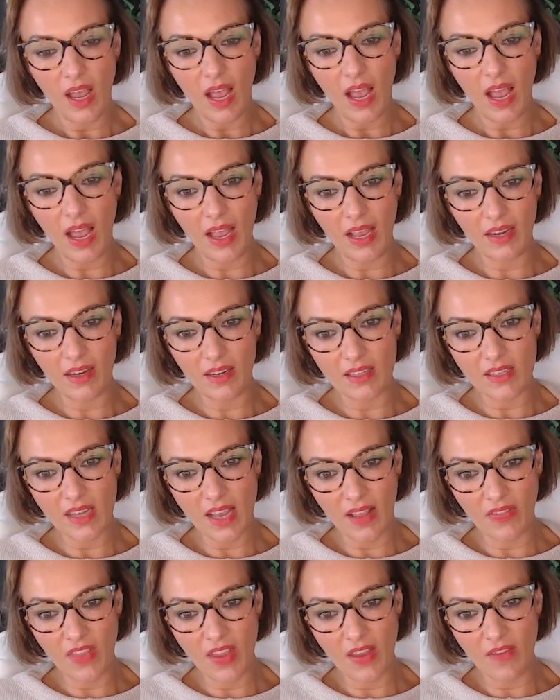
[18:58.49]
and
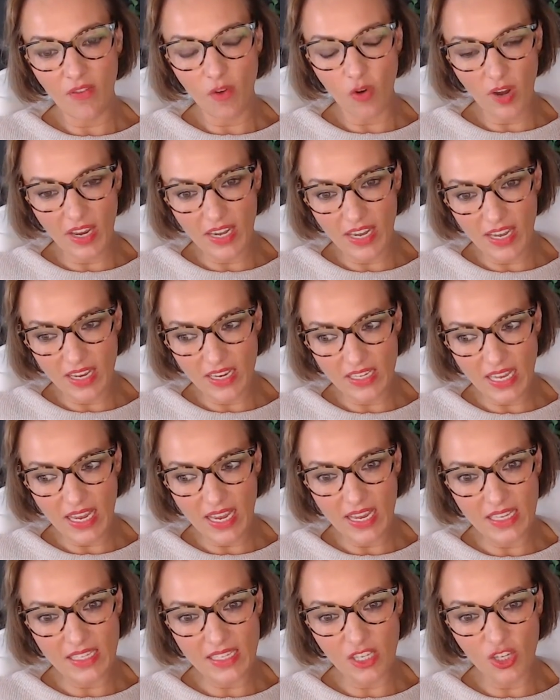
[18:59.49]
and therefore it is
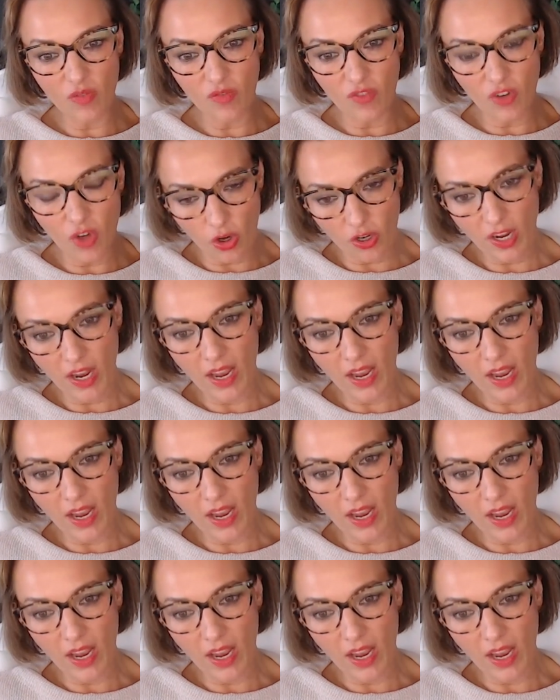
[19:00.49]
is you've got to